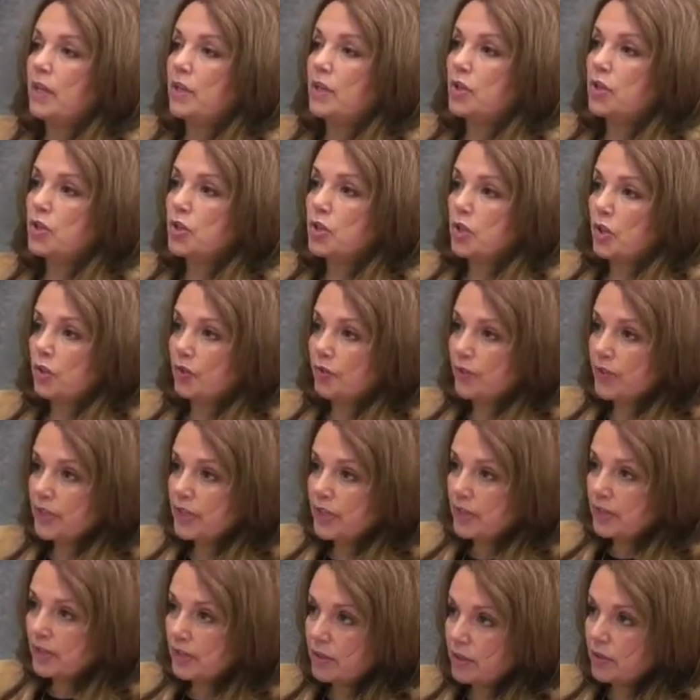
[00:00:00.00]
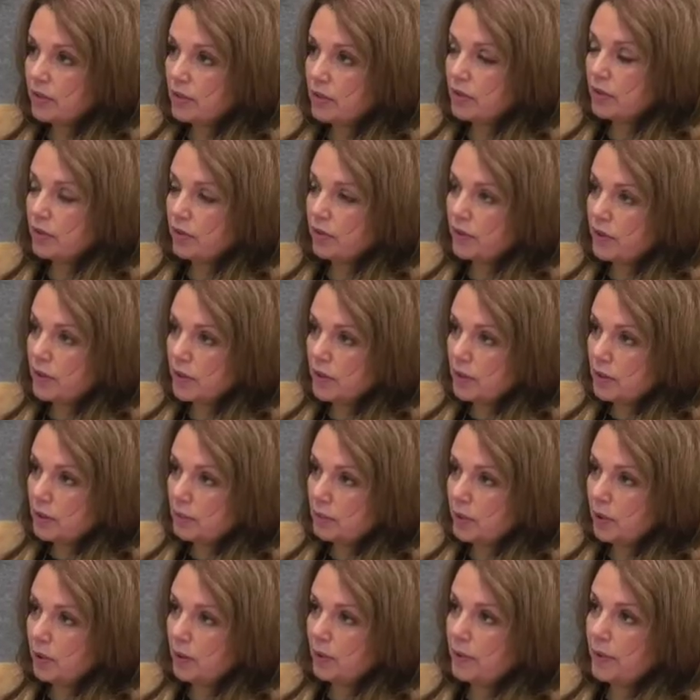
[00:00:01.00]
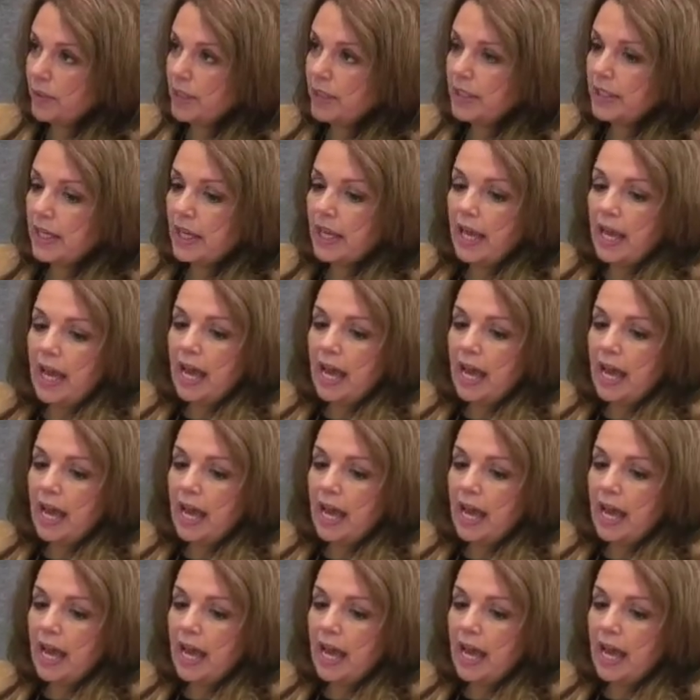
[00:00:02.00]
services, new services deployments,